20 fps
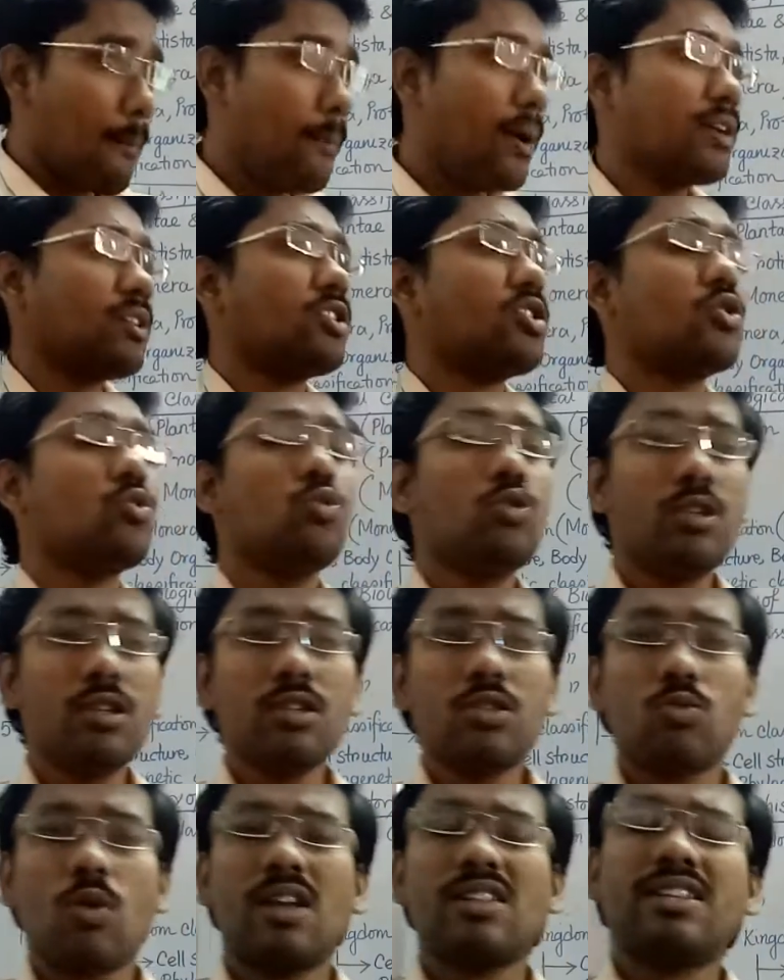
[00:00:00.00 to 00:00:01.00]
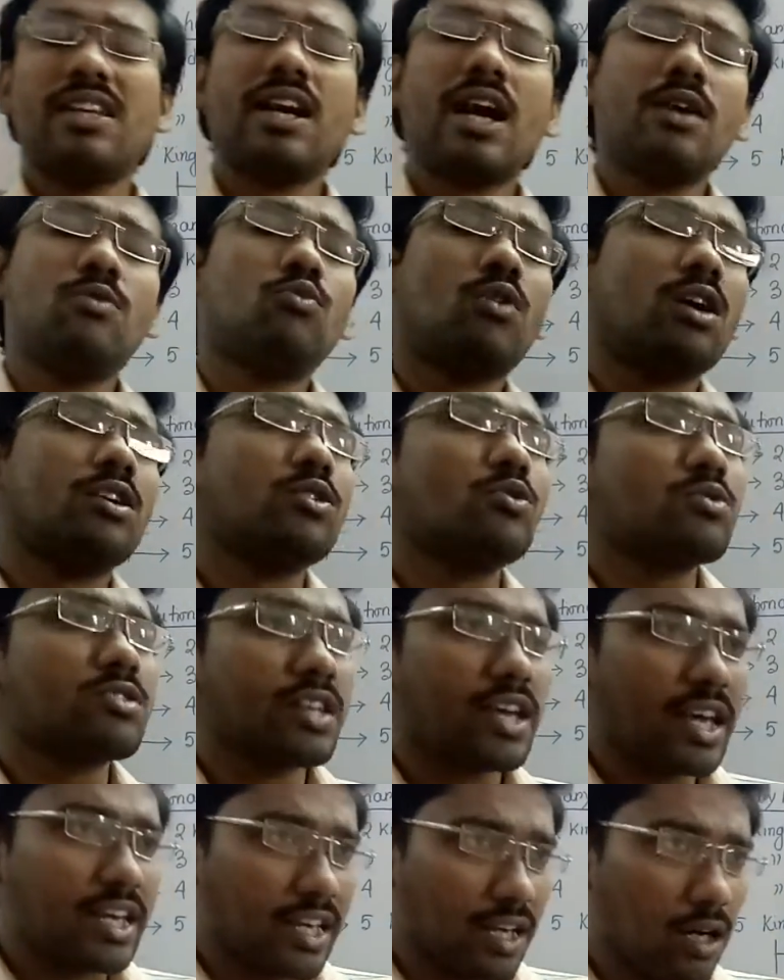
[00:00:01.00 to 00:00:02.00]
But students, one thing I want to
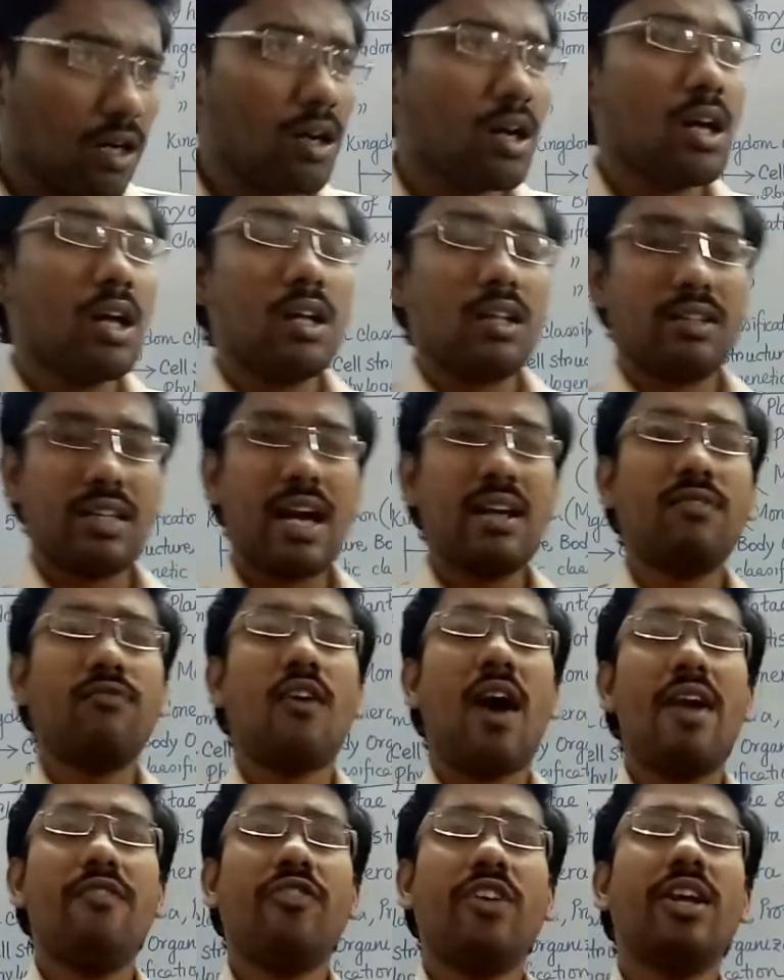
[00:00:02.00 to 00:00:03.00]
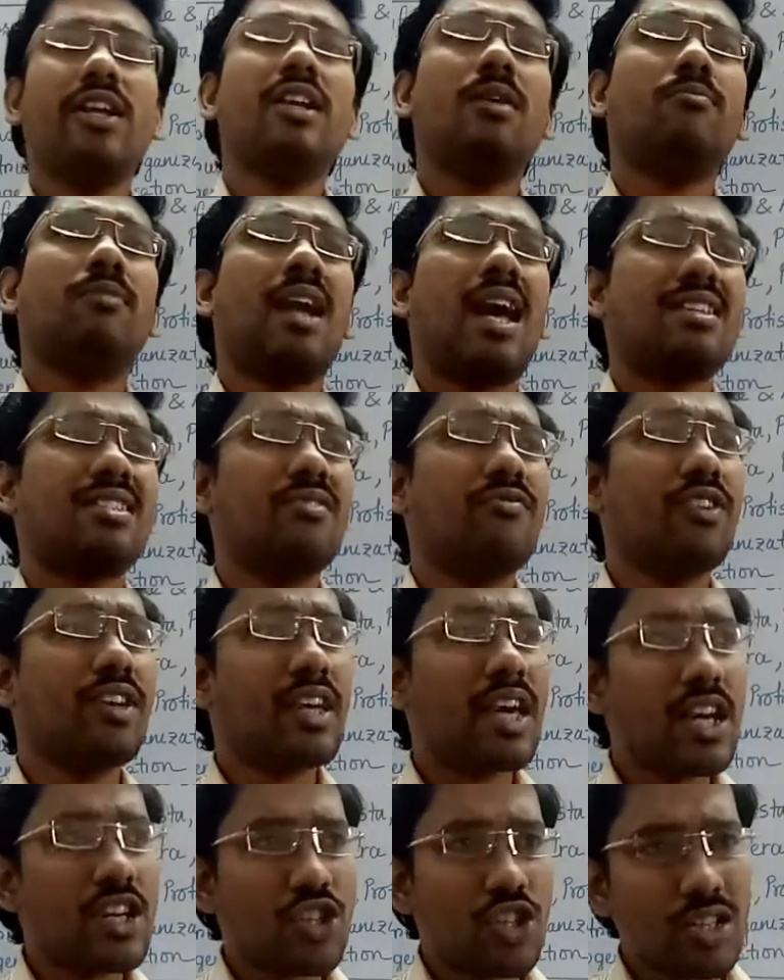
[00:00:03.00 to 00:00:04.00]
say here, that 5 kingdom
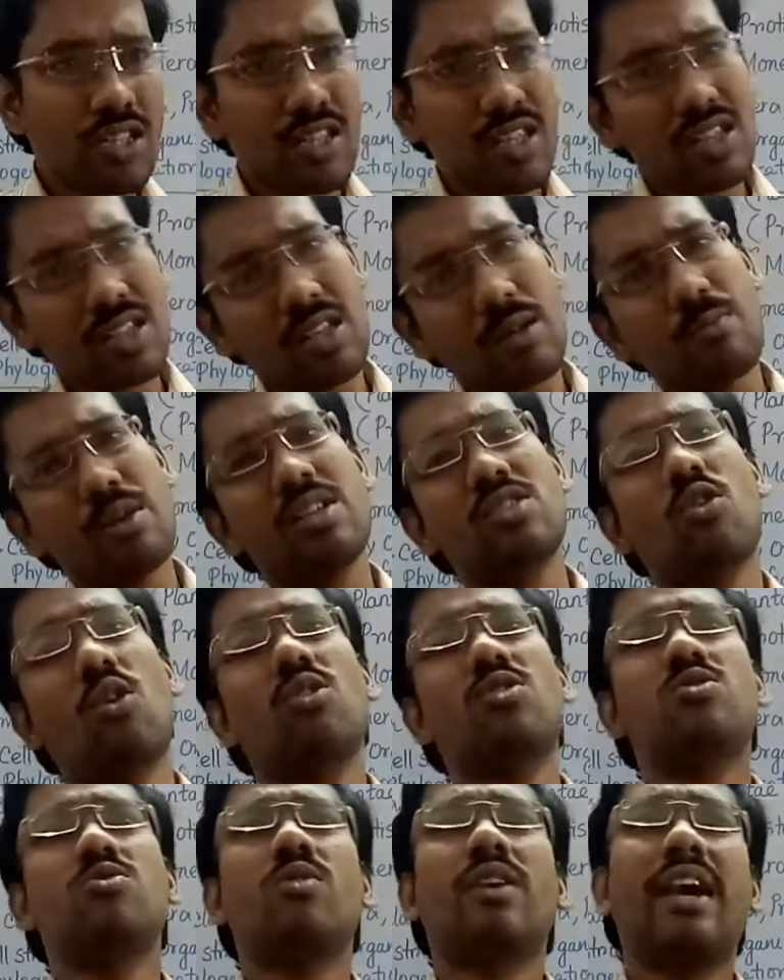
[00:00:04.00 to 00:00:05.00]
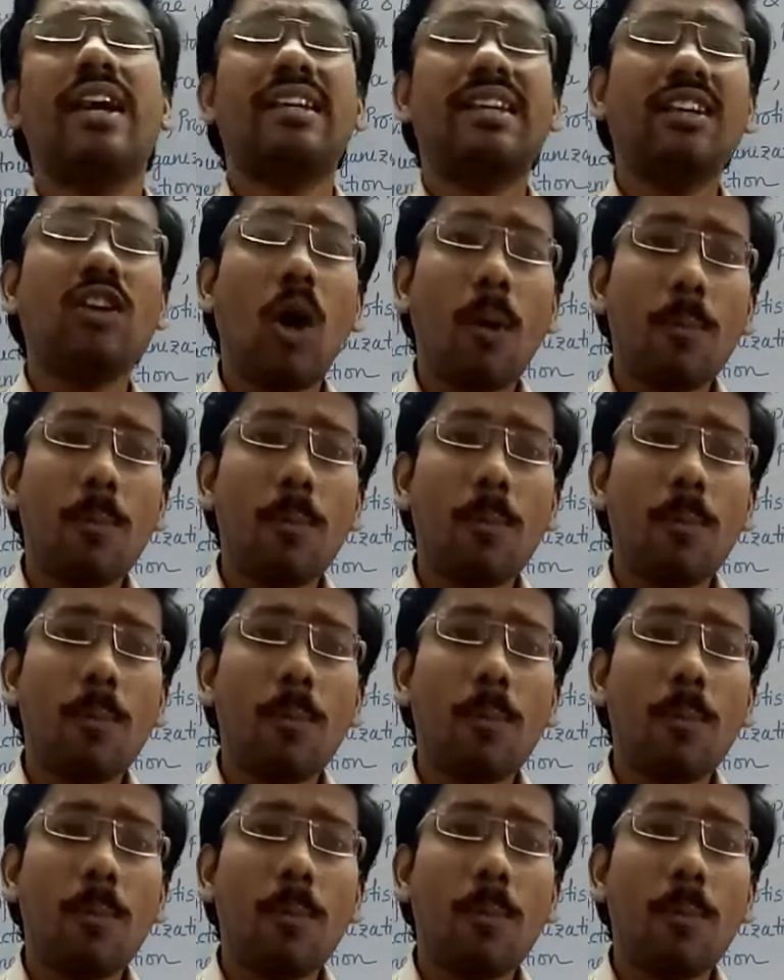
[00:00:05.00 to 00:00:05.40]
classification system is also getting